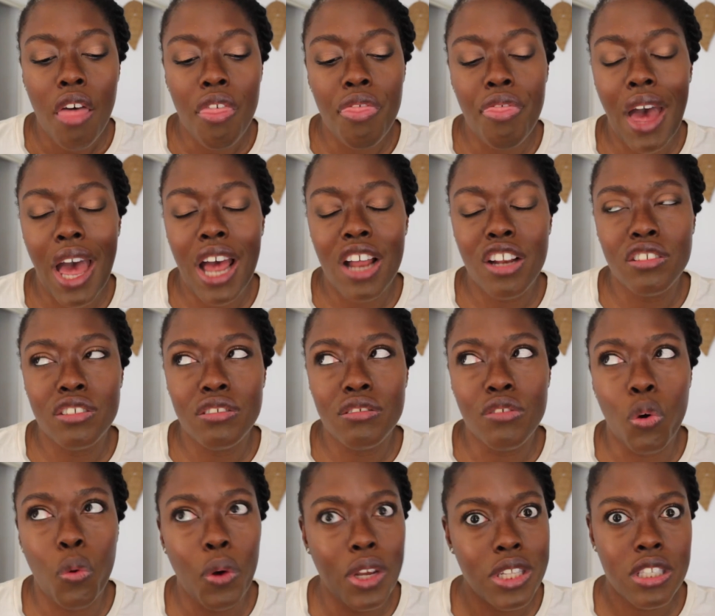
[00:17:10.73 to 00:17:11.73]
than
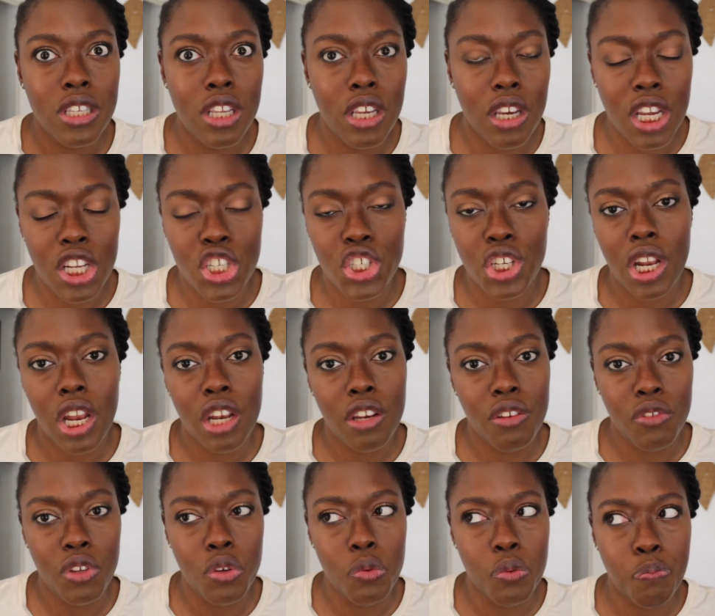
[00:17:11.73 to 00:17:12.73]
going to your kitchen
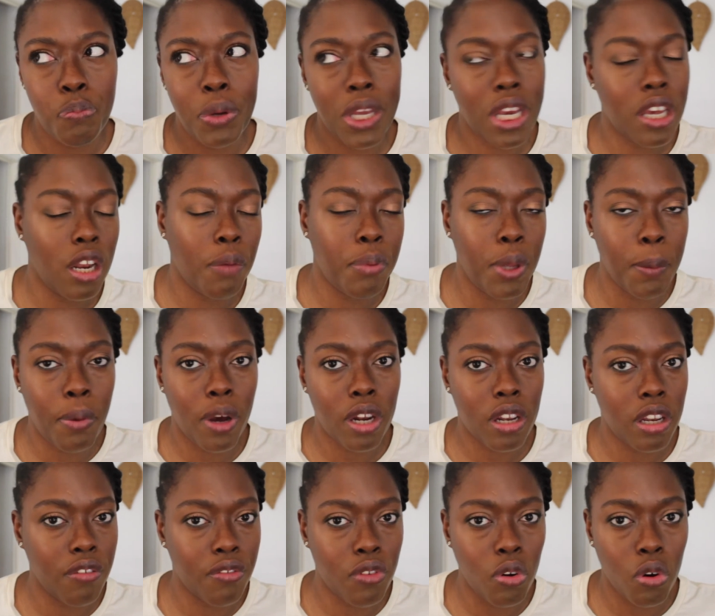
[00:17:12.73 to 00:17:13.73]
and you picking up your
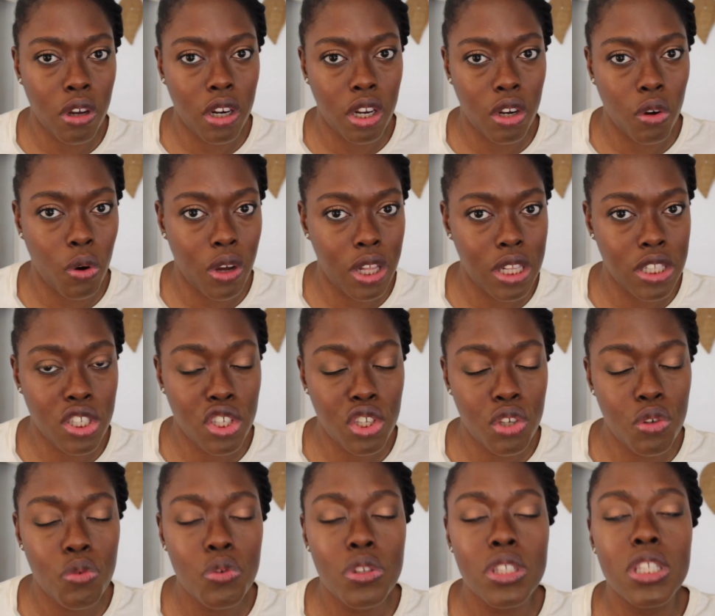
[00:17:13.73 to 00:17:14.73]
bottle of coconut oil to
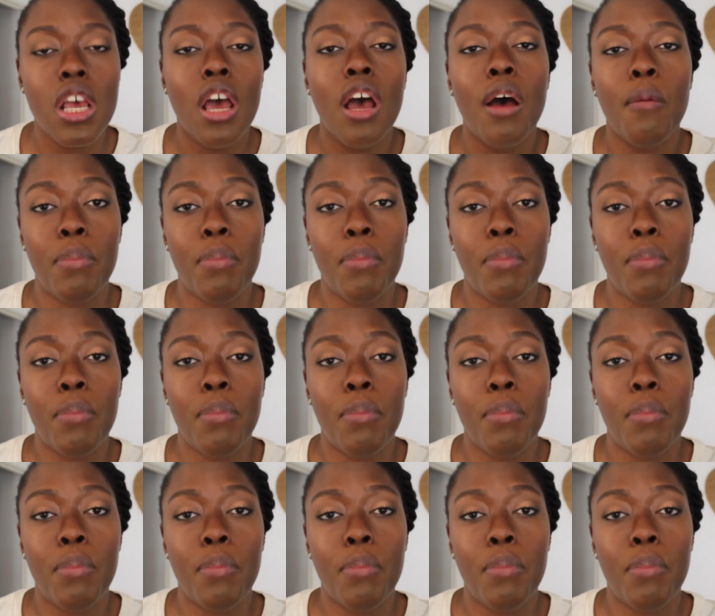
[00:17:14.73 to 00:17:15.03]
use.